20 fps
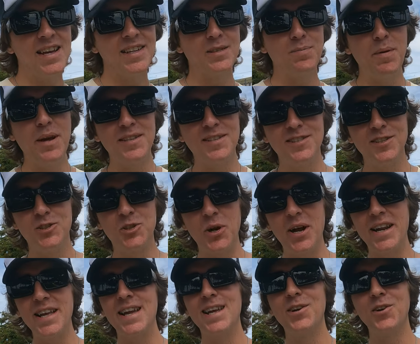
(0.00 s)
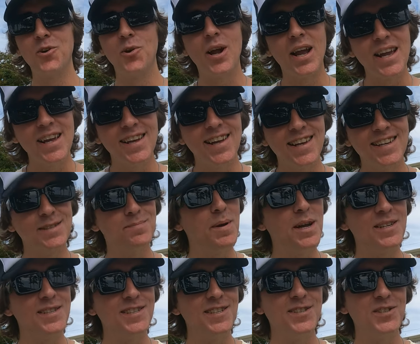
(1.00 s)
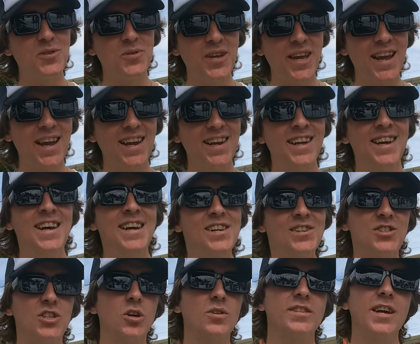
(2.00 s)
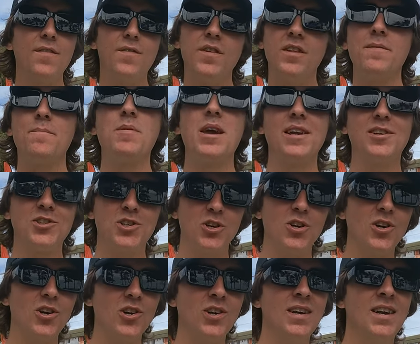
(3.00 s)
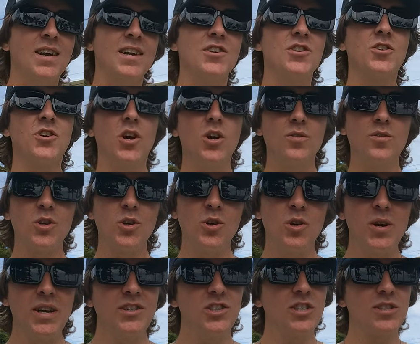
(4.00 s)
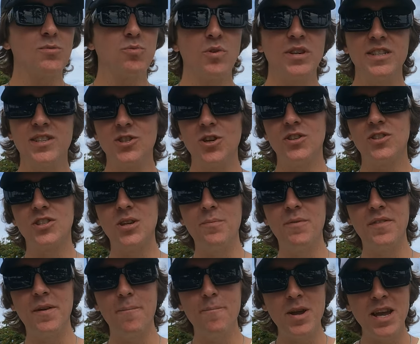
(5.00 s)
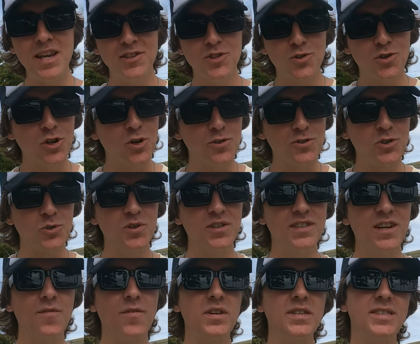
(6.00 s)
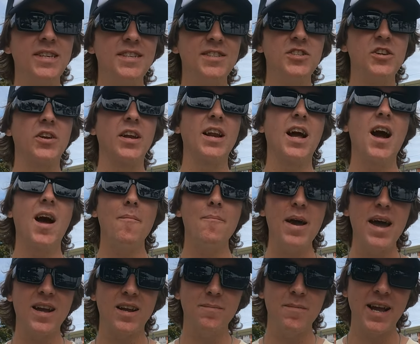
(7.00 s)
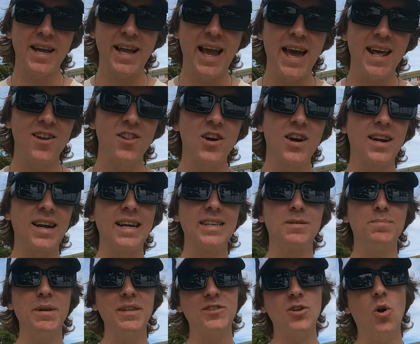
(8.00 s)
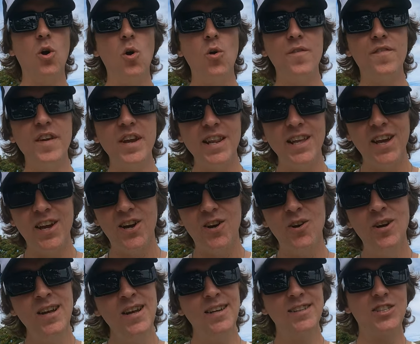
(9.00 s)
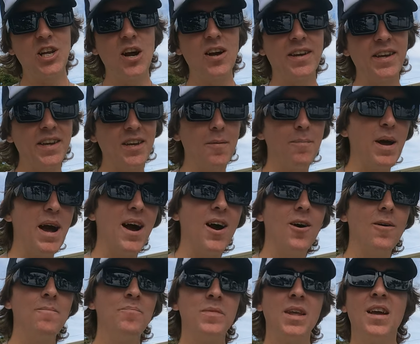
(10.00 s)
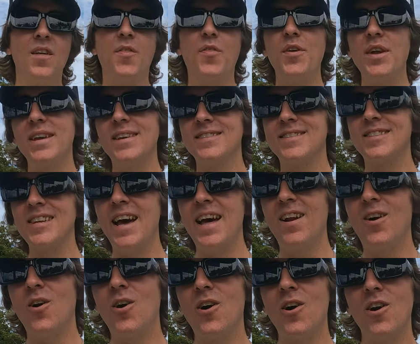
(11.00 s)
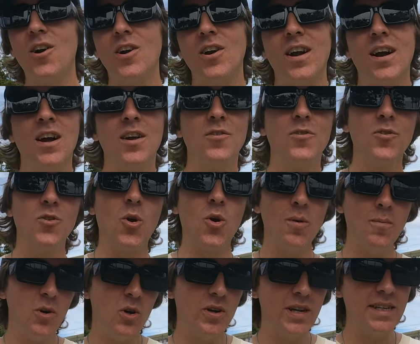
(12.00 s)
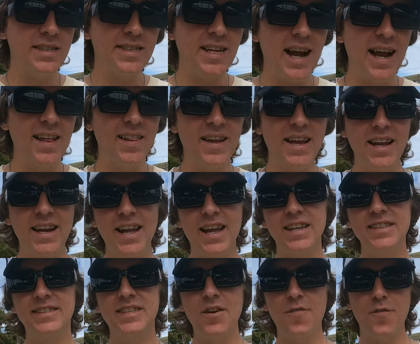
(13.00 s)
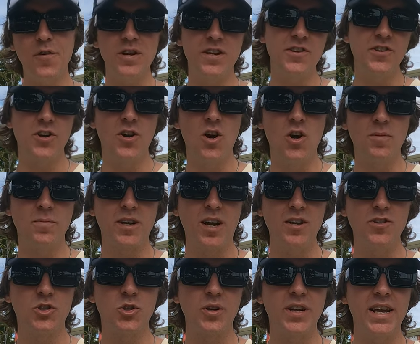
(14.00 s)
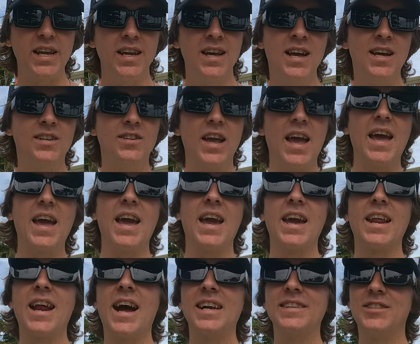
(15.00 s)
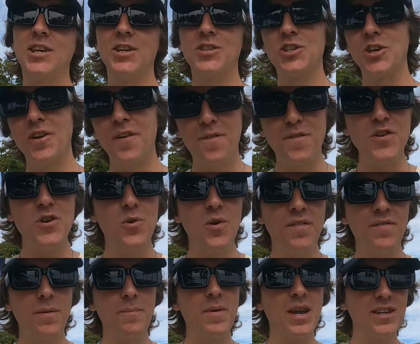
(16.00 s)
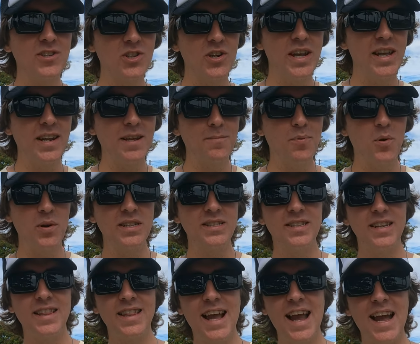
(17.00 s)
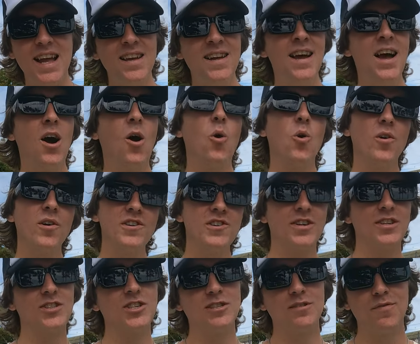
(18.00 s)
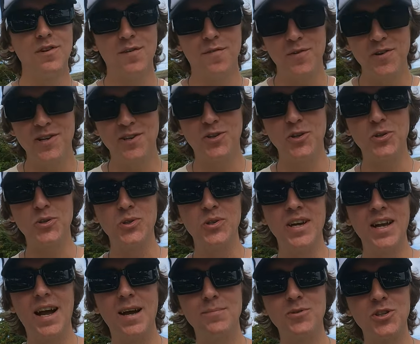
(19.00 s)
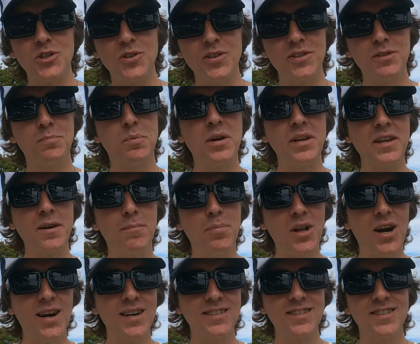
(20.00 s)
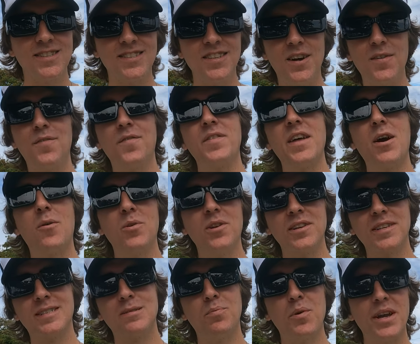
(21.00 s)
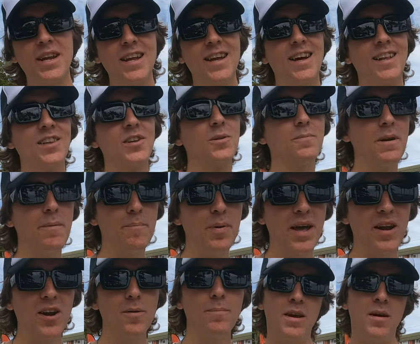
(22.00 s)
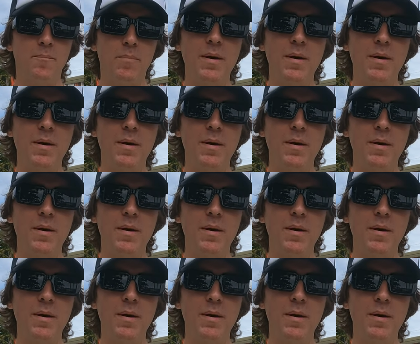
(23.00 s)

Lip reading: It's best to try to integrate as best as you can. So definitely make sure you go through and just research some of the major cultural differences. You can hop back in my catalog. I spent a whole video talking about things that are normal in Thailand and different in your home country. And I touch on a few of the major hitting points in that, or you can just feel free to Google it. I'm sure there's plenty of blogs and stuff that will explain it a little bit better.